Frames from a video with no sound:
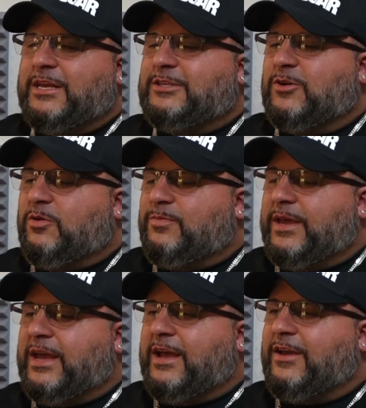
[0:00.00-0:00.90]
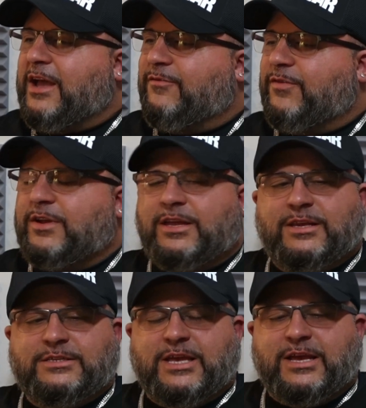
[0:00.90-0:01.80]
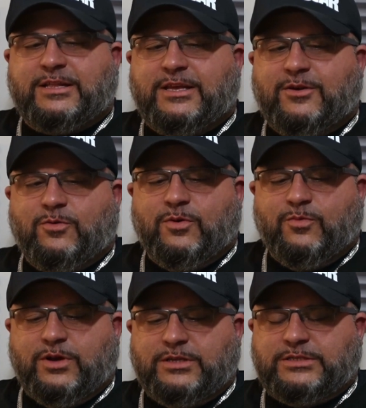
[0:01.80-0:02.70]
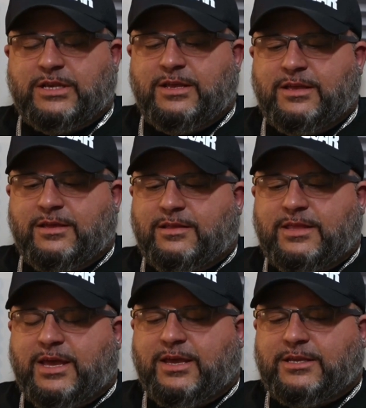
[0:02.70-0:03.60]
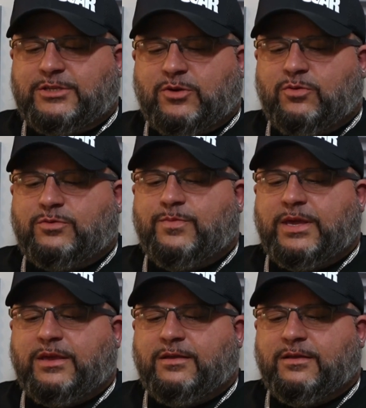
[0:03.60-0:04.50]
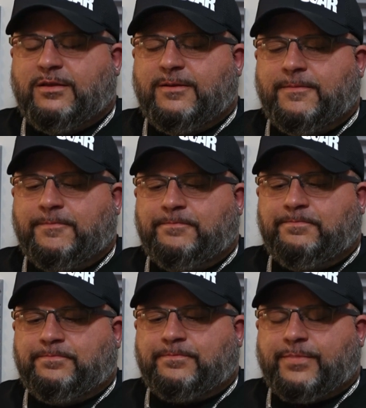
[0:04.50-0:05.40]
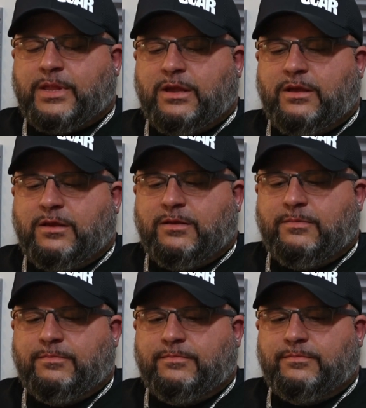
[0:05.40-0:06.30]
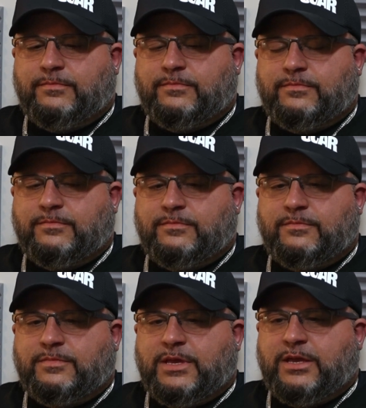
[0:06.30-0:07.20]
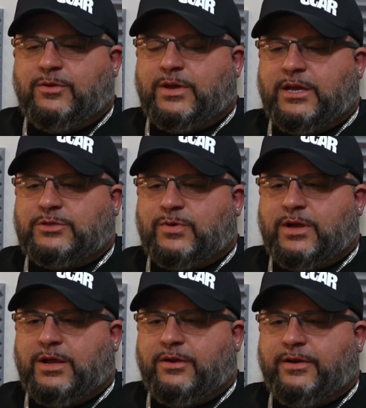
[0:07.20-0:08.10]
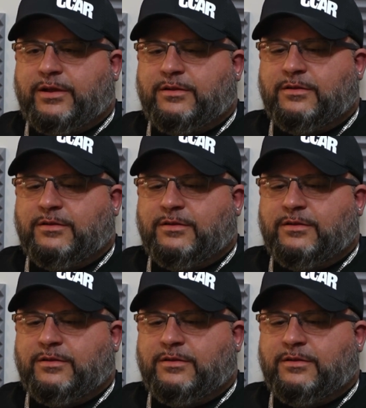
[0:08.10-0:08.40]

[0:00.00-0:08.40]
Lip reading: told me, I forget exactly who it was that had told me that you guys were hiring.